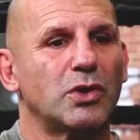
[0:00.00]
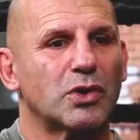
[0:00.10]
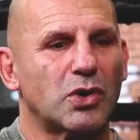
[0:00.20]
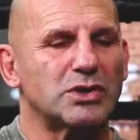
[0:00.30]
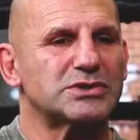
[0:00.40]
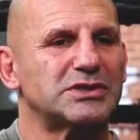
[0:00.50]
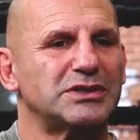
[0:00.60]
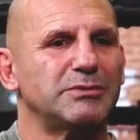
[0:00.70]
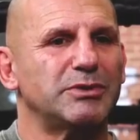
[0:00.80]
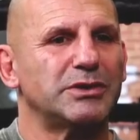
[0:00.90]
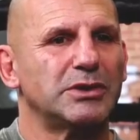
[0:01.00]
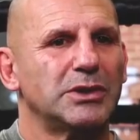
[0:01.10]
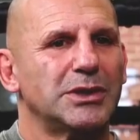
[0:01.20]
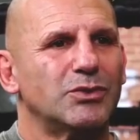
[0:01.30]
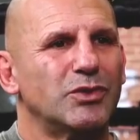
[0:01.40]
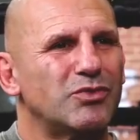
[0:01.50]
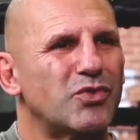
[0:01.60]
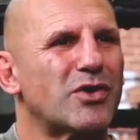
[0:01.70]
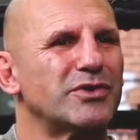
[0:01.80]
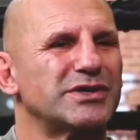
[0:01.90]
constantly, but we're
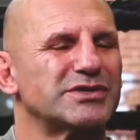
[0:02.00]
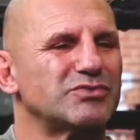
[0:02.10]
warriors.